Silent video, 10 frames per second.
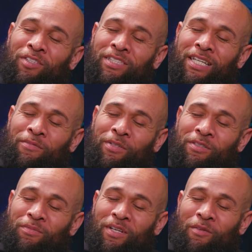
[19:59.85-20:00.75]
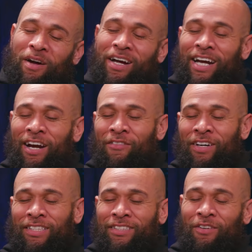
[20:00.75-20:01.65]
when you speak about
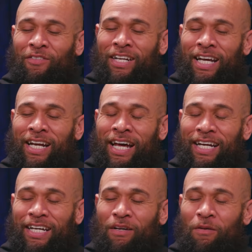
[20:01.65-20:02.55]
caravan and stuff like that, like